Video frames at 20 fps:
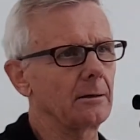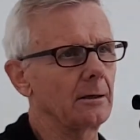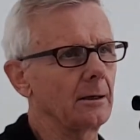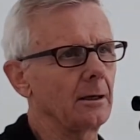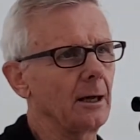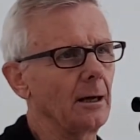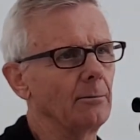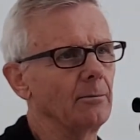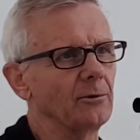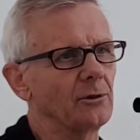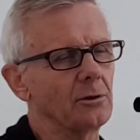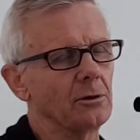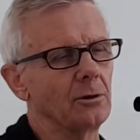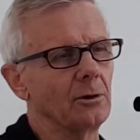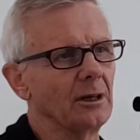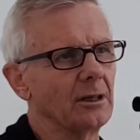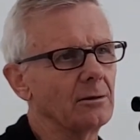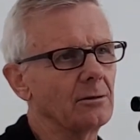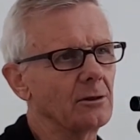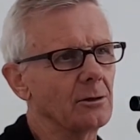come
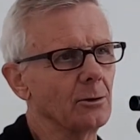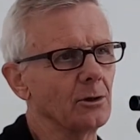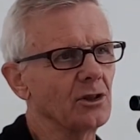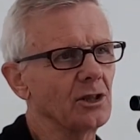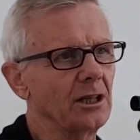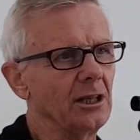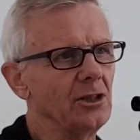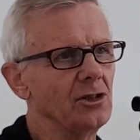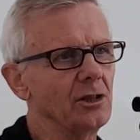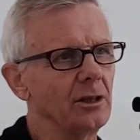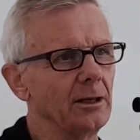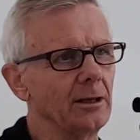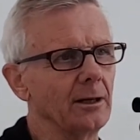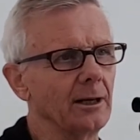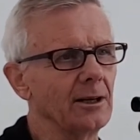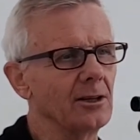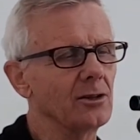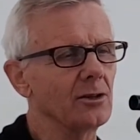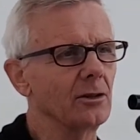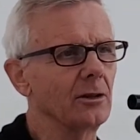to a teaching
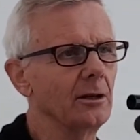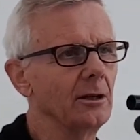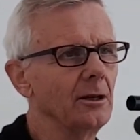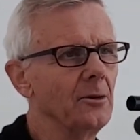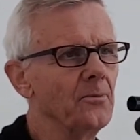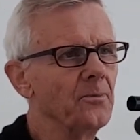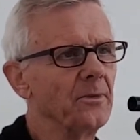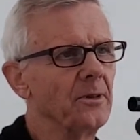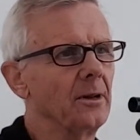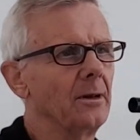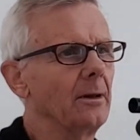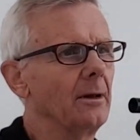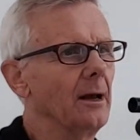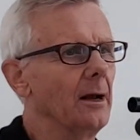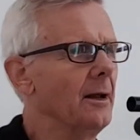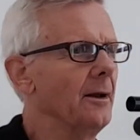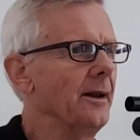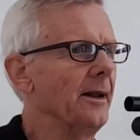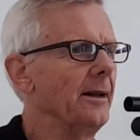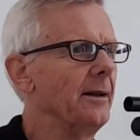lesson
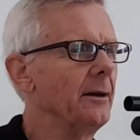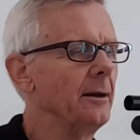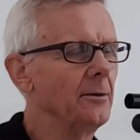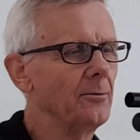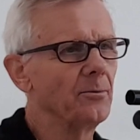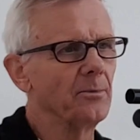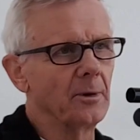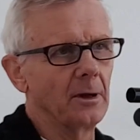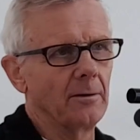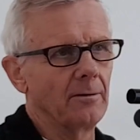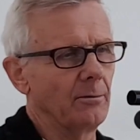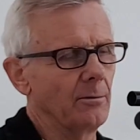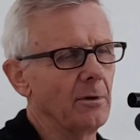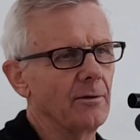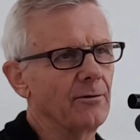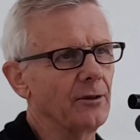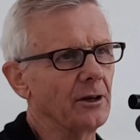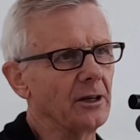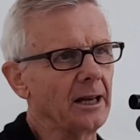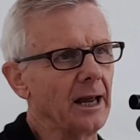and then
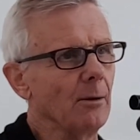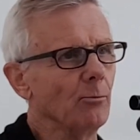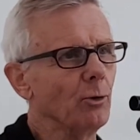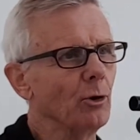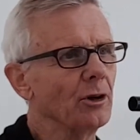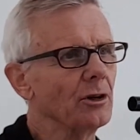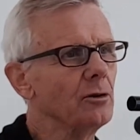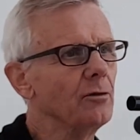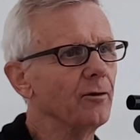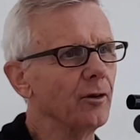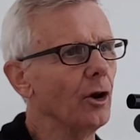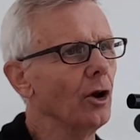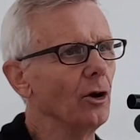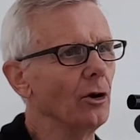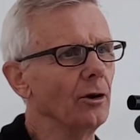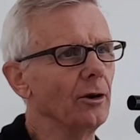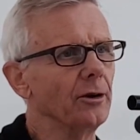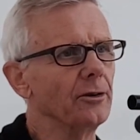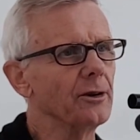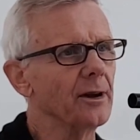forget what you've
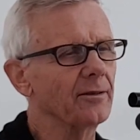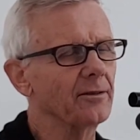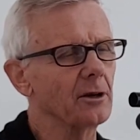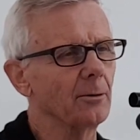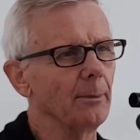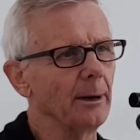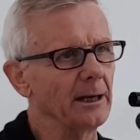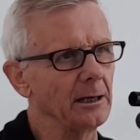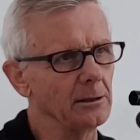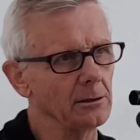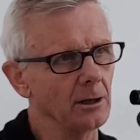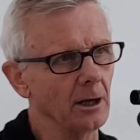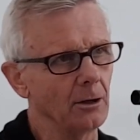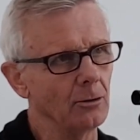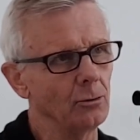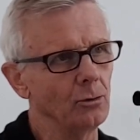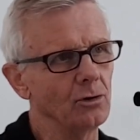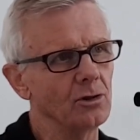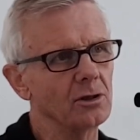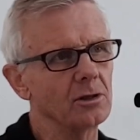learned. You have to make
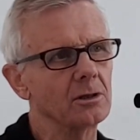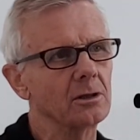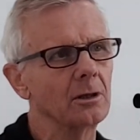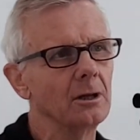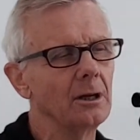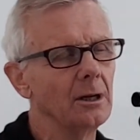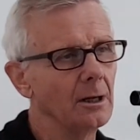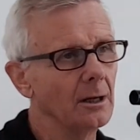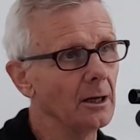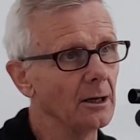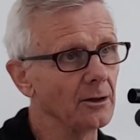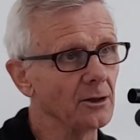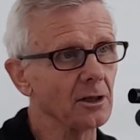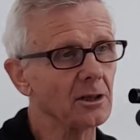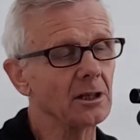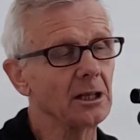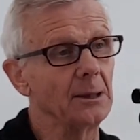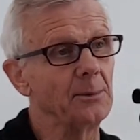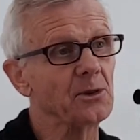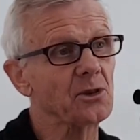notes and just
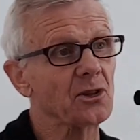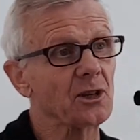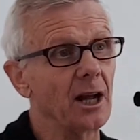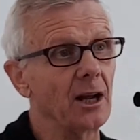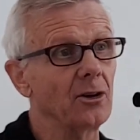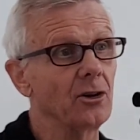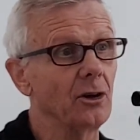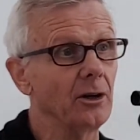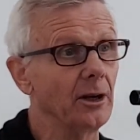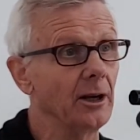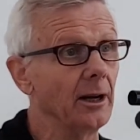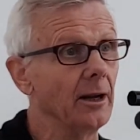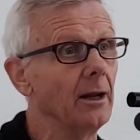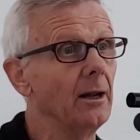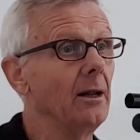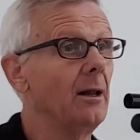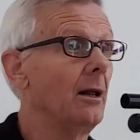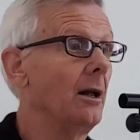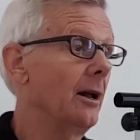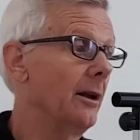keep studying it,
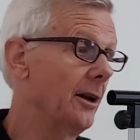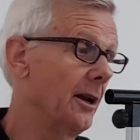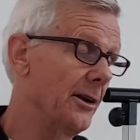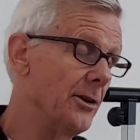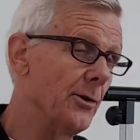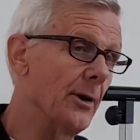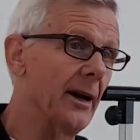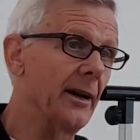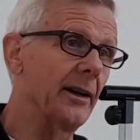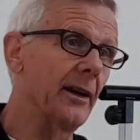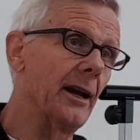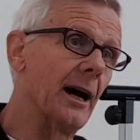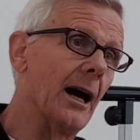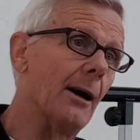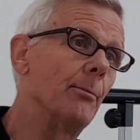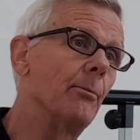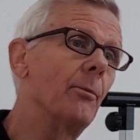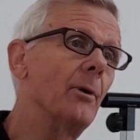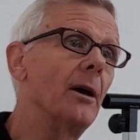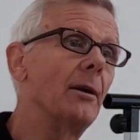and then you add it
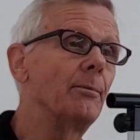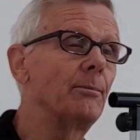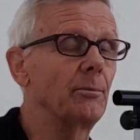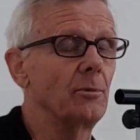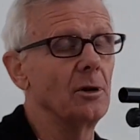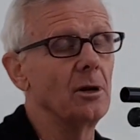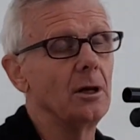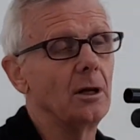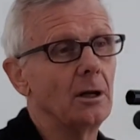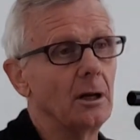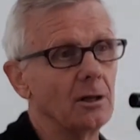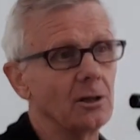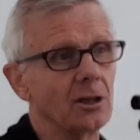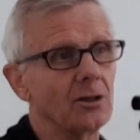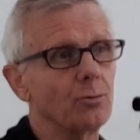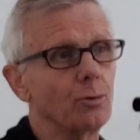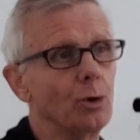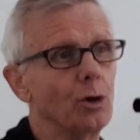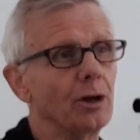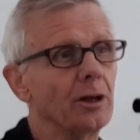up and just
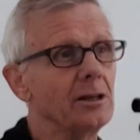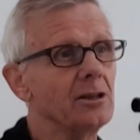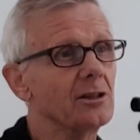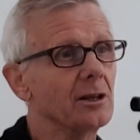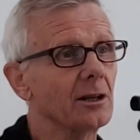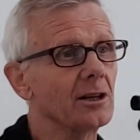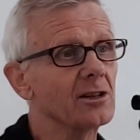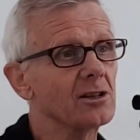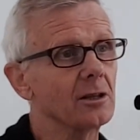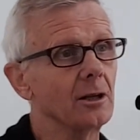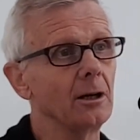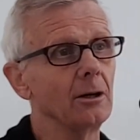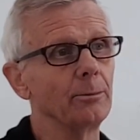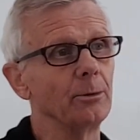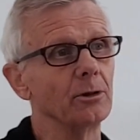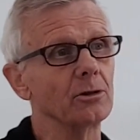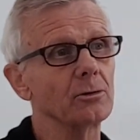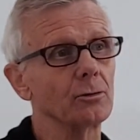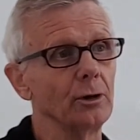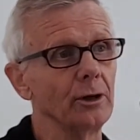work into the
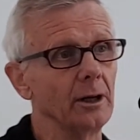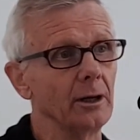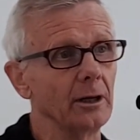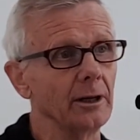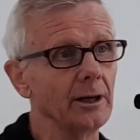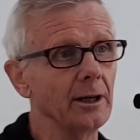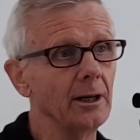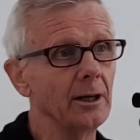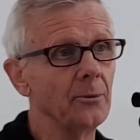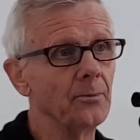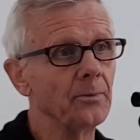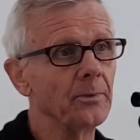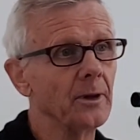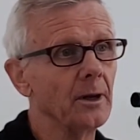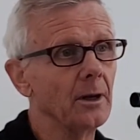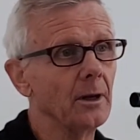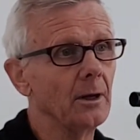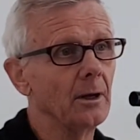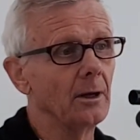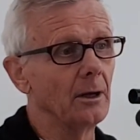syllabus really.
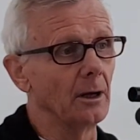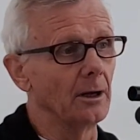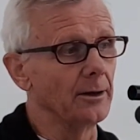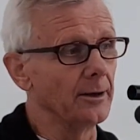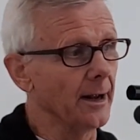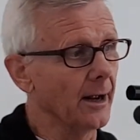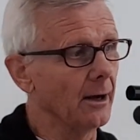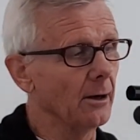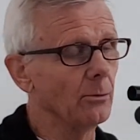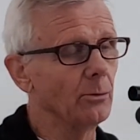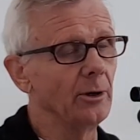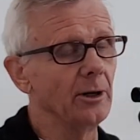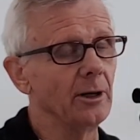And now